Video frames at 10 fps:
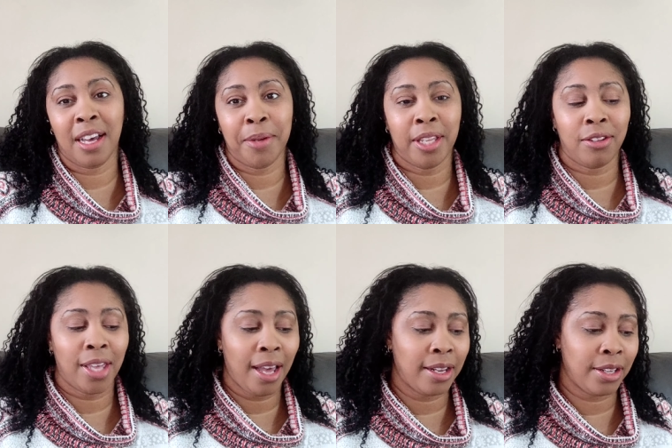I mean, you
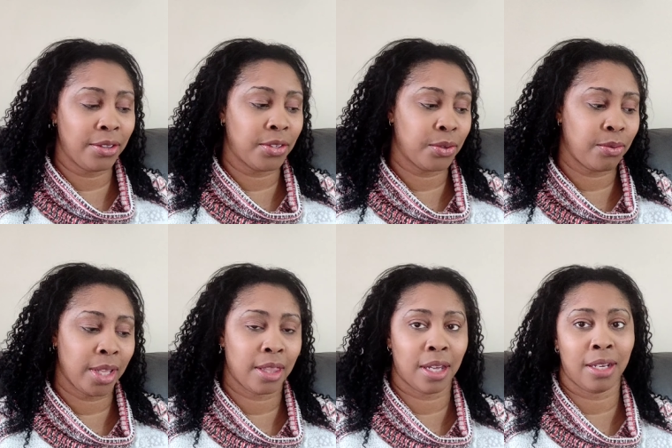can't lose
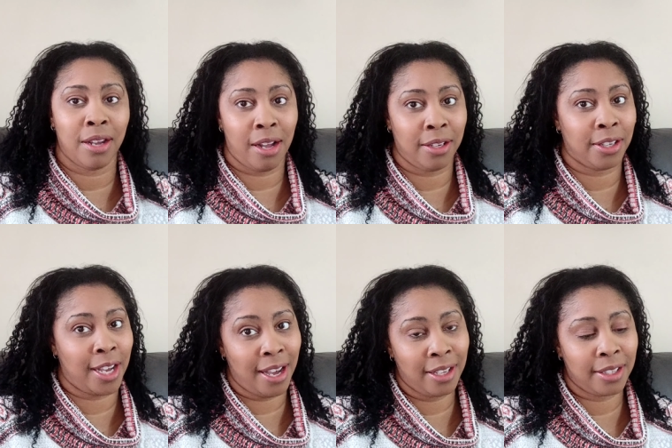with $1,
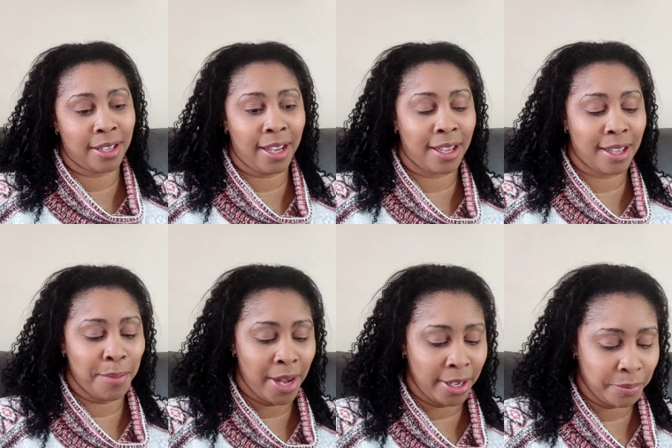guys. Like,
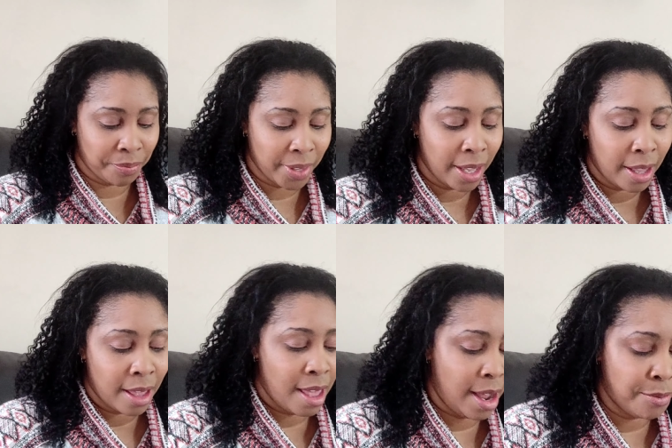come on.
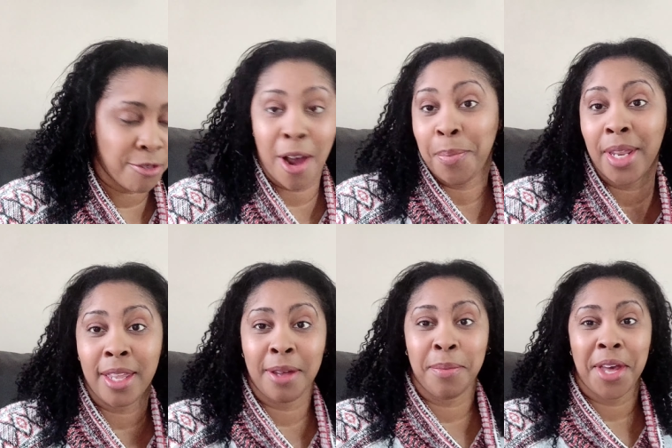And I'm dropping
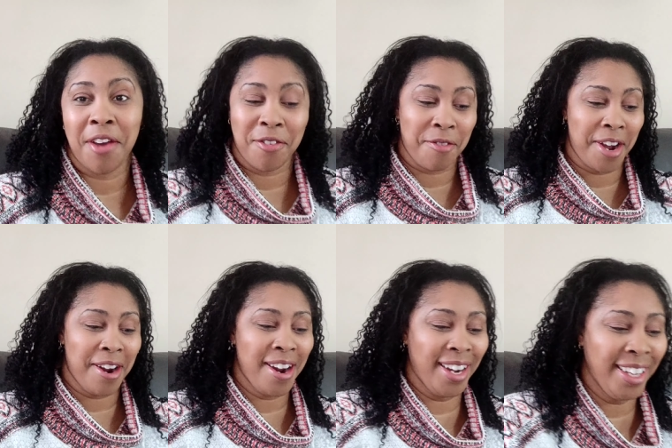them everywhere.